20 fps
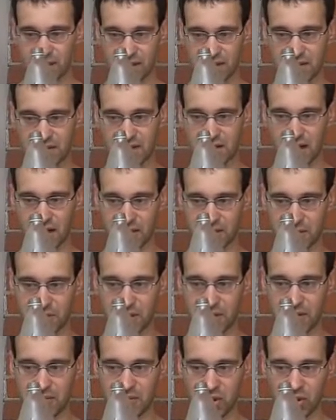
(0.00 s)
it's not
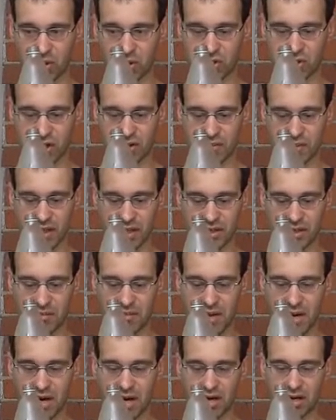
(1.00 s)
me, because I'm not
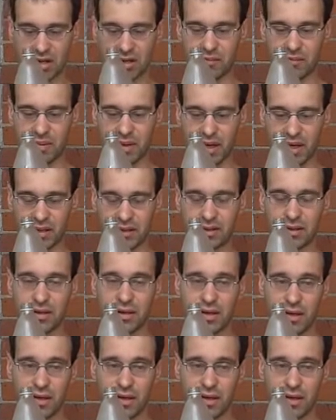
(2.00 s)
American, but